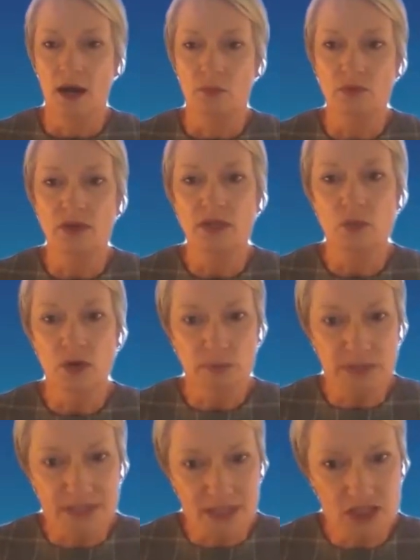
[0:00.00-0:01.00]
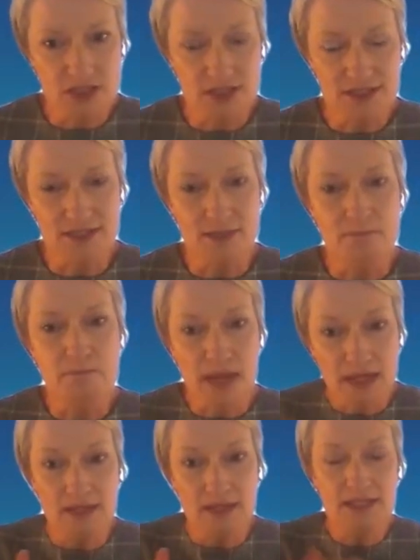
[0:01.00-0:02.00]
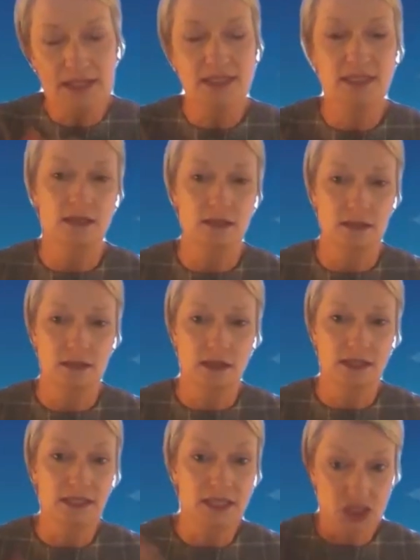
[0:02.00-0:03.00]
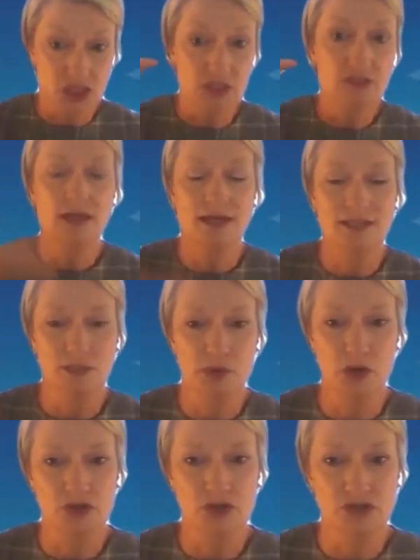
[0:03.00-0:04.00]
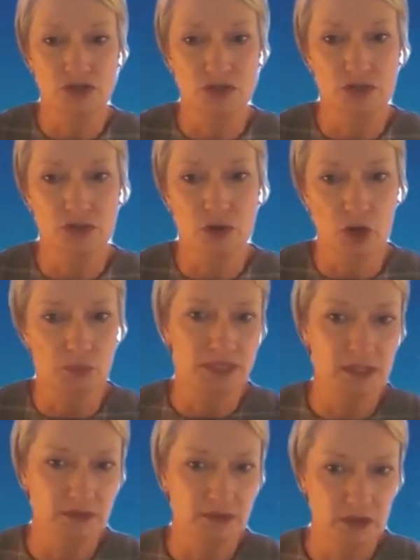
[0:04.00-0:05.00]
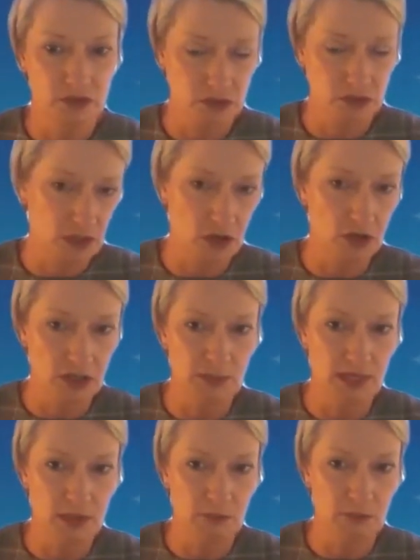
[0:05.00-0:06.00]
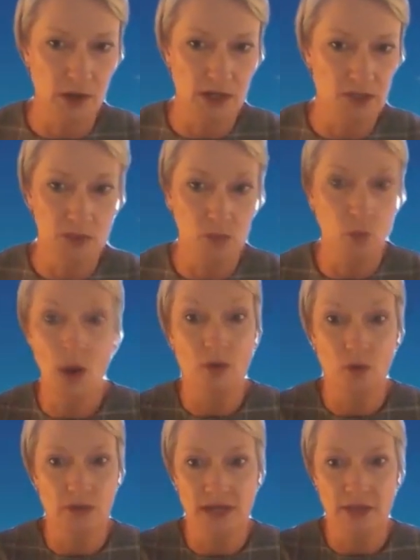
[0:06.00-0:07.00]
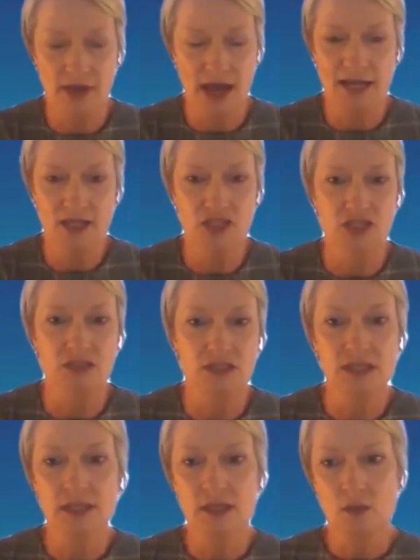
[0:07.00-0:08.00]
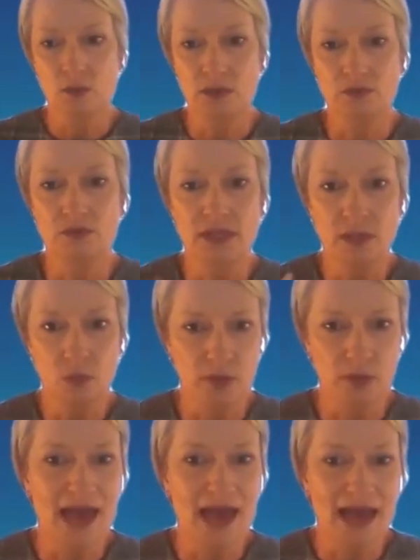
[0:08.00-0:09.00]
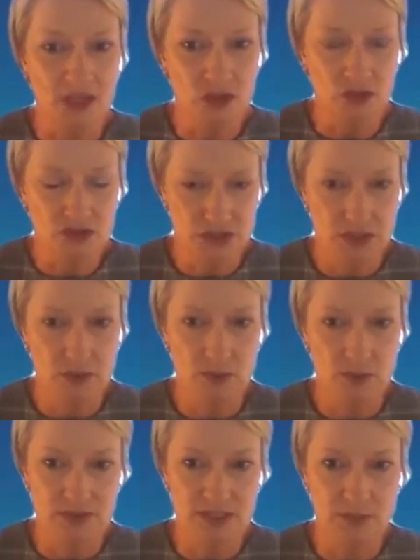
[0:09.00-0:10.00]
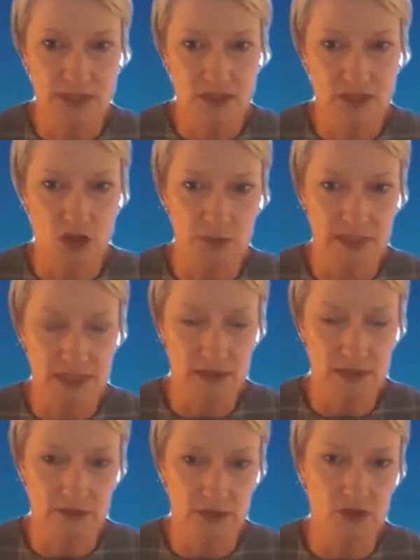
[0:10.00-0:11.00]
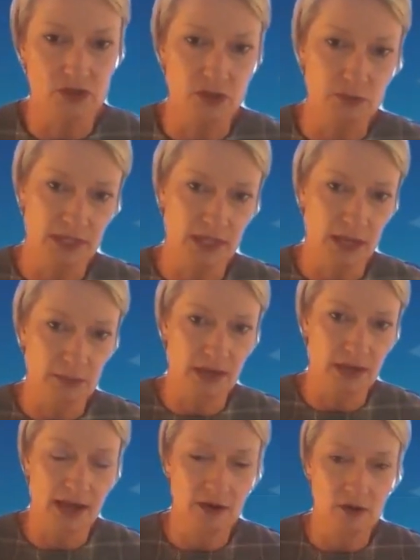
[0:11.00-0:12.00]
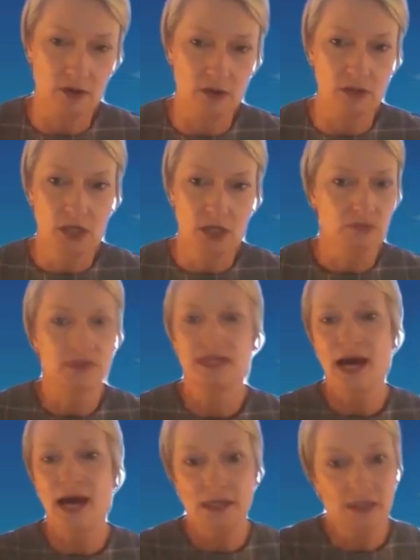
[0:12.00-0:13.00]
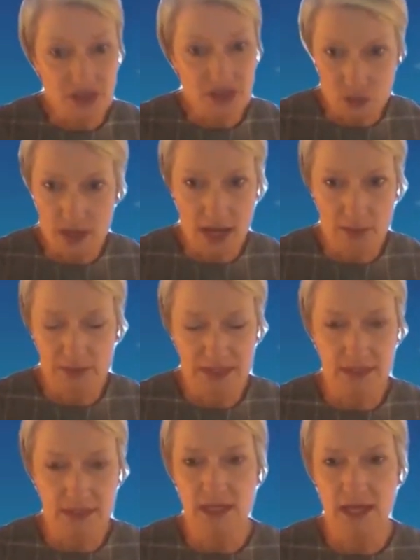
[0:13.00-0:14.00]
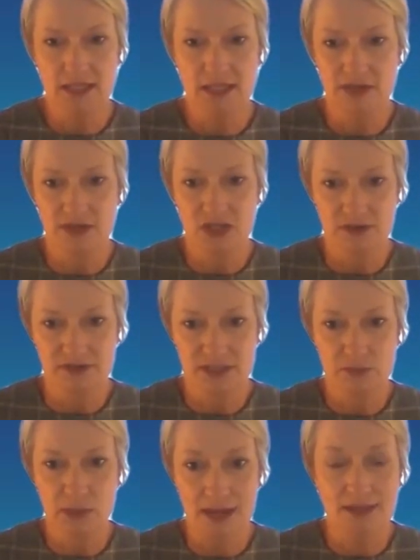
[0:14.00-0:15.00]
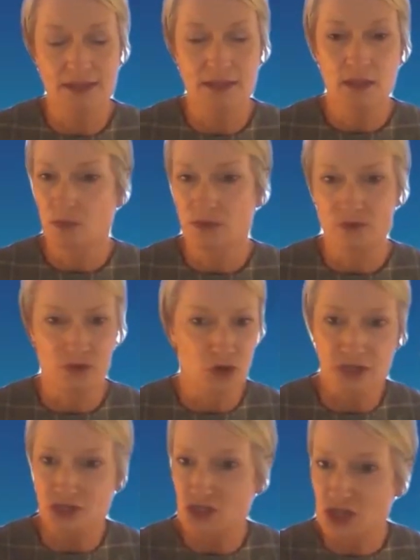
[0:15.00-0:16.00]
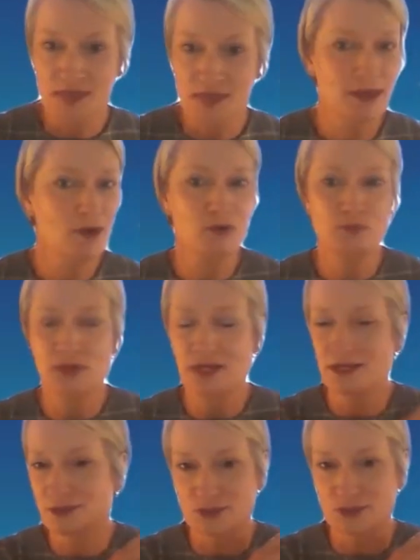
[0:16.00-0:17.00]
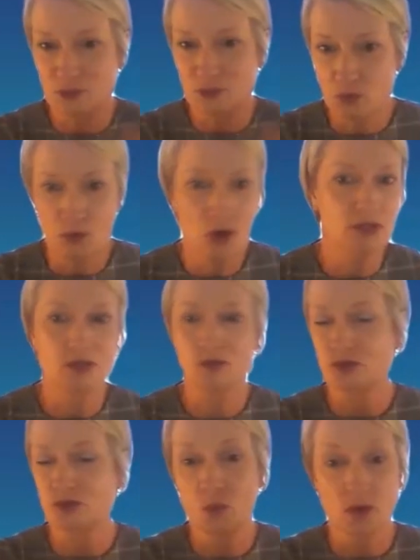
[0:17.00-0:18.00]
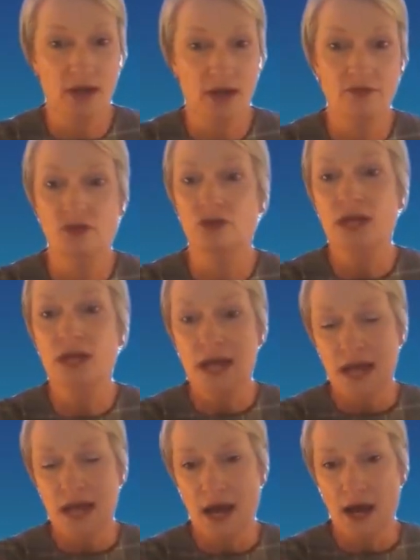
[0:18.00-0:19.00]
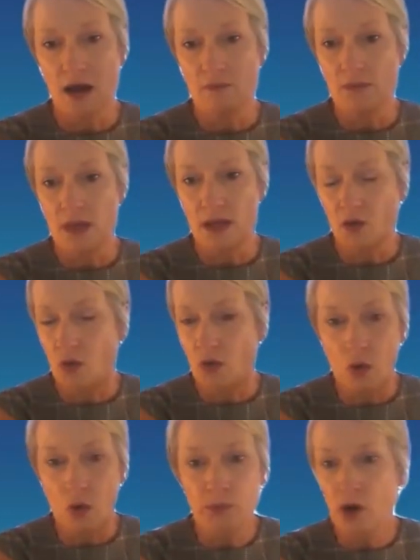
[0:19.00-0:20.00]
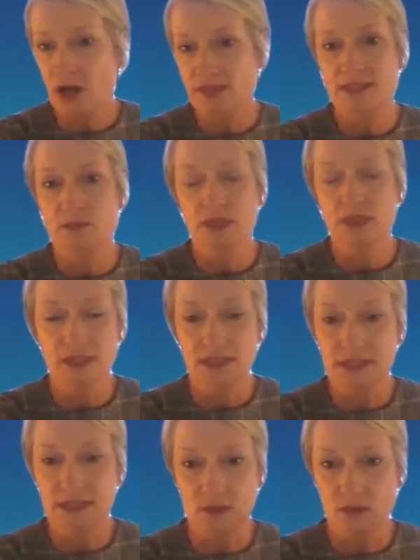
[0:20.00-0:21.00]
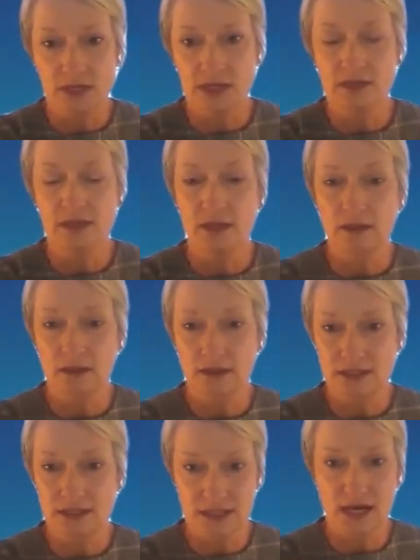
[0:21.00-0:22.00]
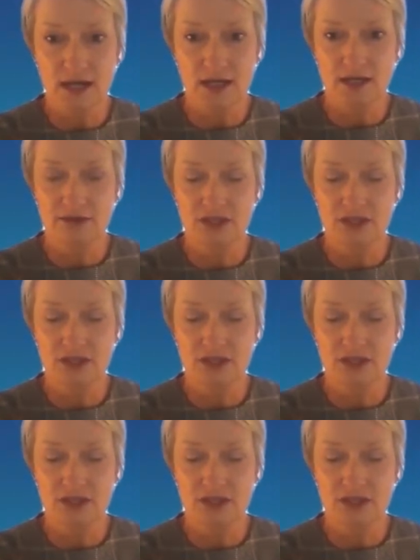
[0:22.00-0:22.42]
We really want to position this as a mechanistic addition, as opposed to OPT302 can only be combined with one or the other agent. We really want to be agnostic with respect to OPT302 being able to add on, regardless of what happens in the anti-VEGF space, whether or not it's gene therapies or small molecules or what have you, or biosimilars or anything that's targeting